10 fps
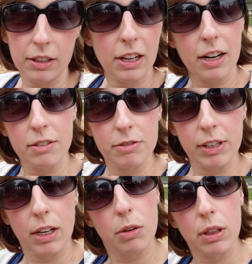A lot of
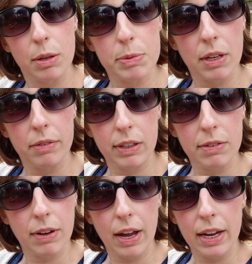video clips of
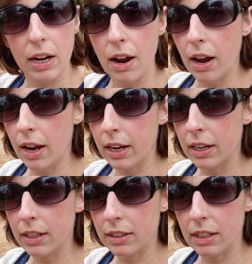Levi and
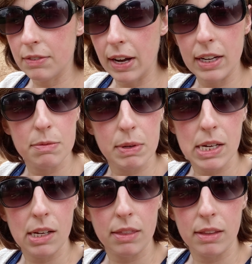I, Levi and
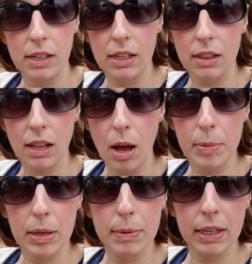me in the
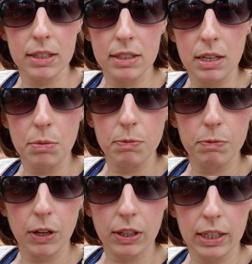lobby because he
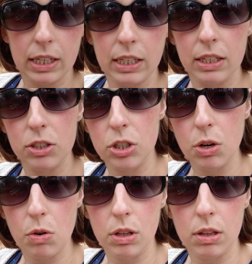felt like he needed to
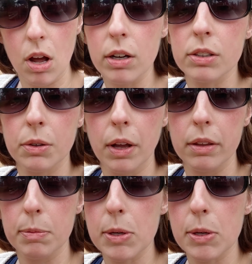yodel along to all